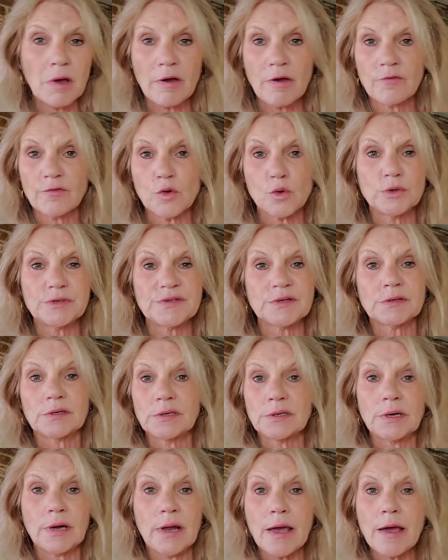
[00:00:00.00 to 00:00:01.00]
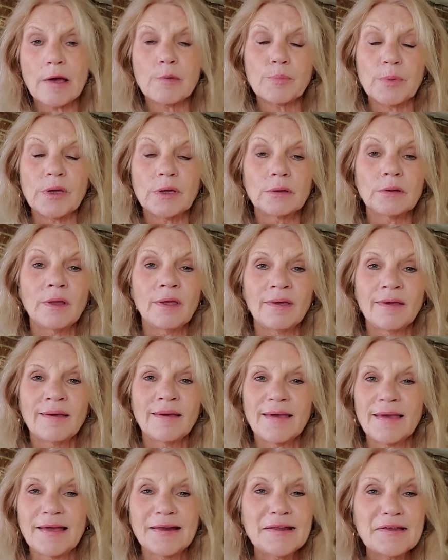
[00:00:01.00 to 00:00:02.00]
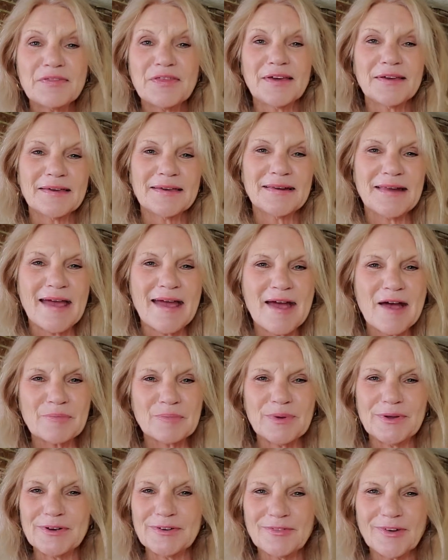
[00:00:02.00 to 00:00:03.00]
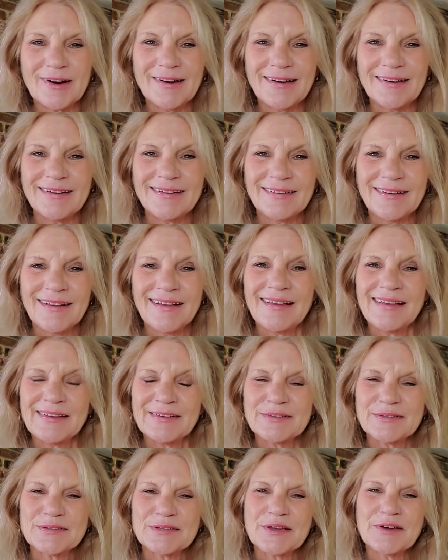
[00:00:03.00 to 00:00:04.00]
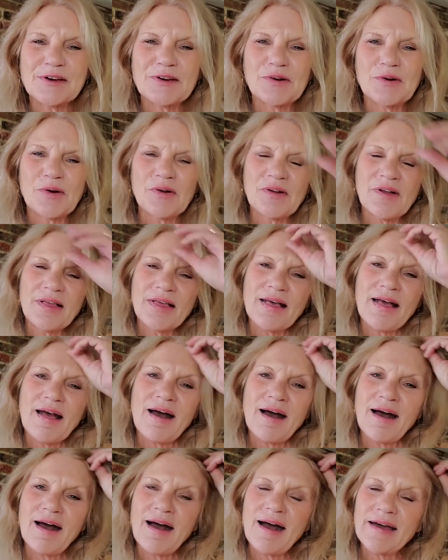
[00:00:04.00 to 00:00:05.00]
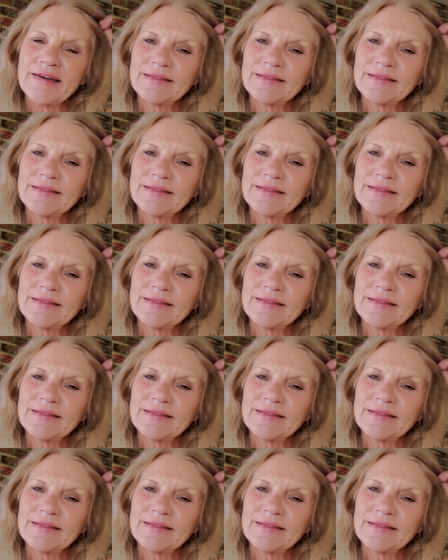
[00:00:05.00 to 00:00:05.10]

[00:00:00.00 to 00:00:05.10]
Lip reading: Of course, it can happen. Anything can happen, right? So I